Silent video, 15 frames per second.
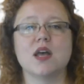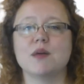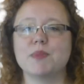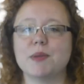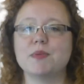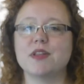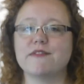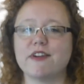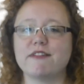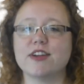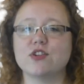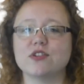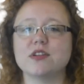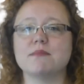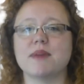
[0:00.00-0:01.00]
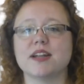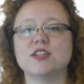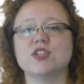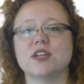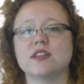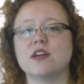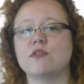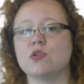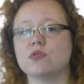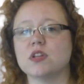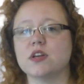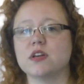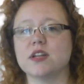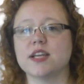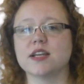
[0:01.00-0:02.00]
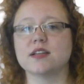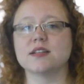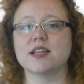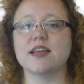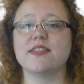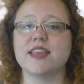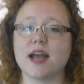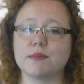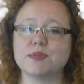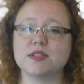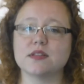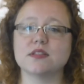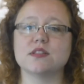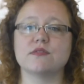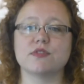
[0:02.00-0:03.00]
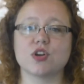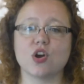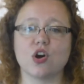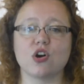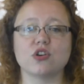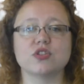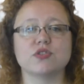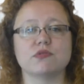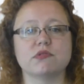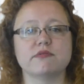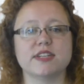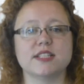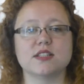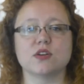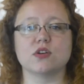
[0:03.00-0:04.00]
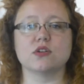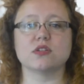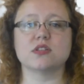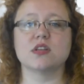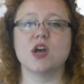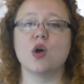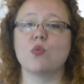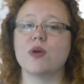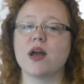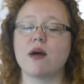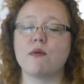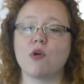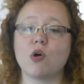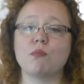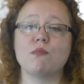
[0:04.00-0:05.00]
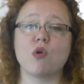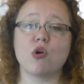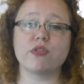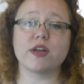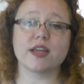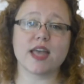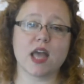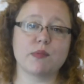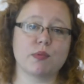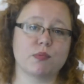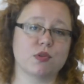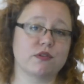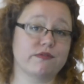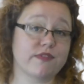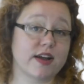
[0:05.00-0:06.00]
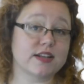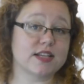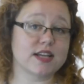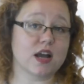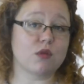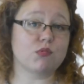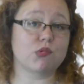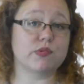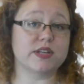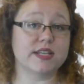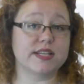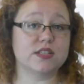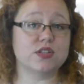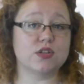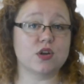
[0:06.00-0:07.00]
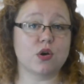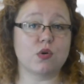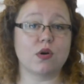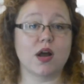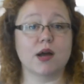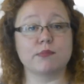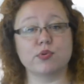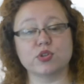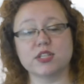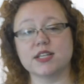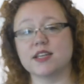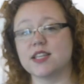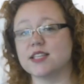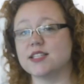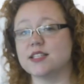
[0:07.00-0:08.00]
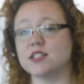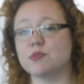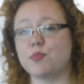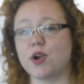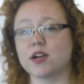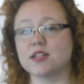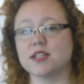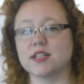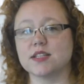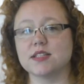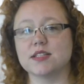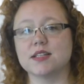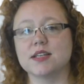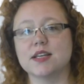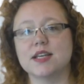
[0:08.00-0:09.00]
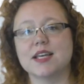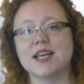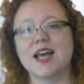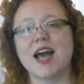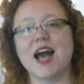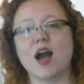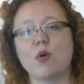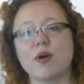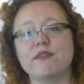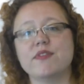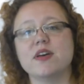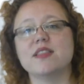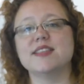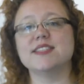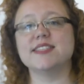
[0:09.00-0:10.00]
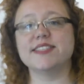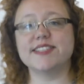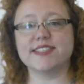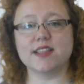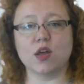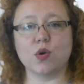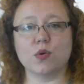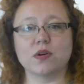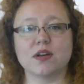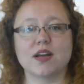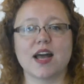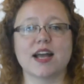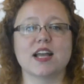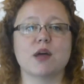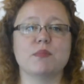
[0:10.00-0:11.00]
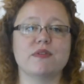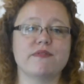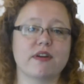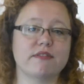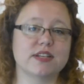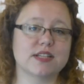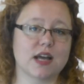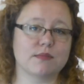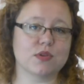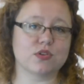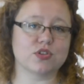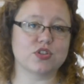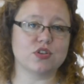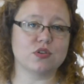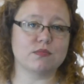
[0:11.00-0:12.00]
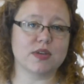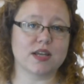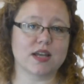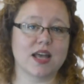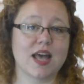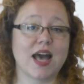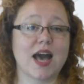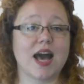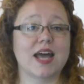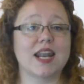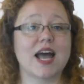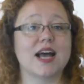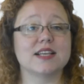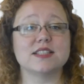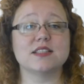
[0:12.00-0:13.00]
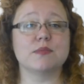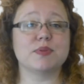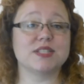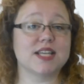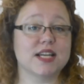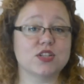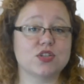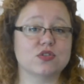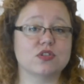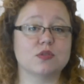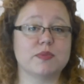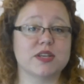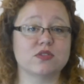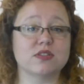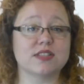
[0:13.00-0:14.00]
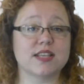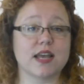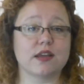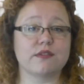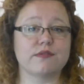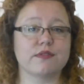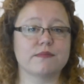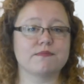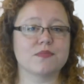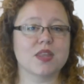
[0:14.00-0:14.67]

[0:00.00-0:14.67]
People are very good at managing their own learning. In the absence of a course or a resource, we are all more than capable of finding out what we need to know and putting this into practice. However, this is slow and can be very time-consuming and has the potential to be unsafe.